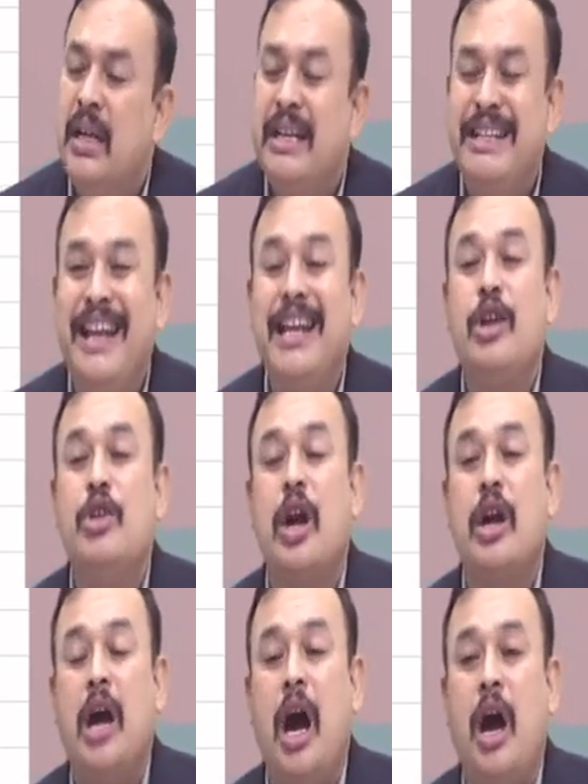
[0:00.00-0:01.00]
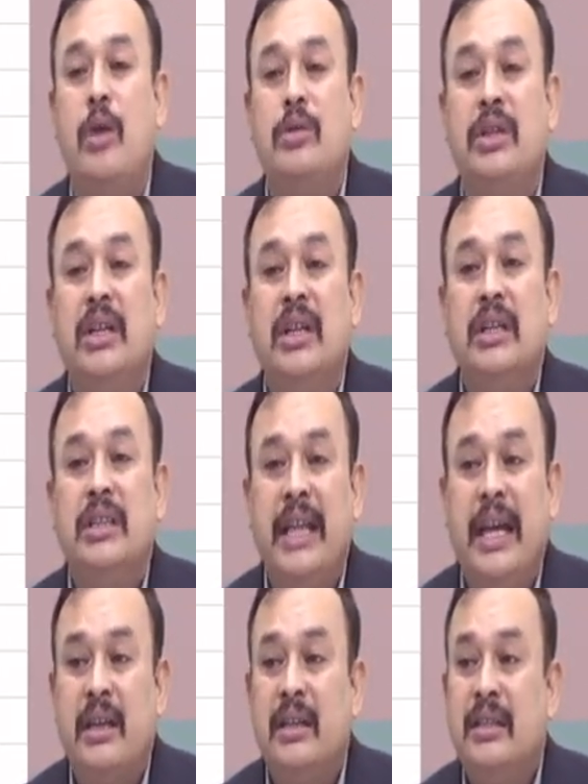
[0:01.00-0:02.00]
Taking into account
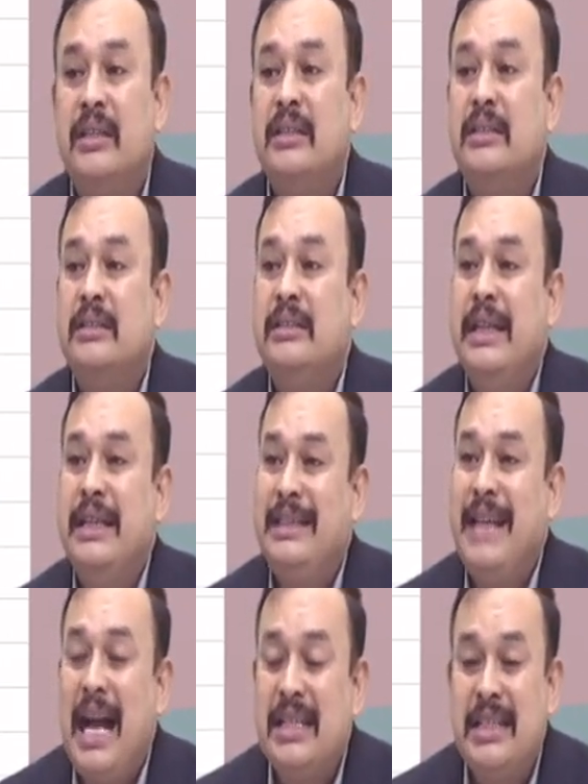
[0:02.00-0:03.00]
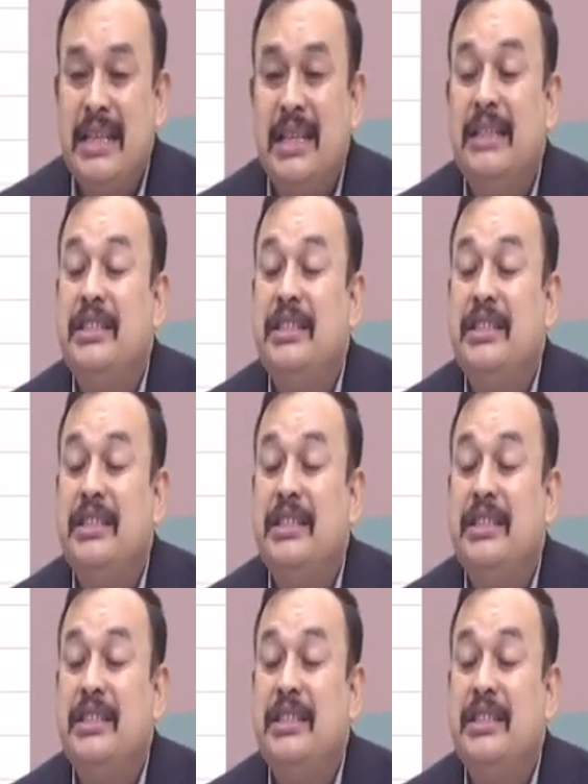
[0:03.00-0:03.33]
the tax return,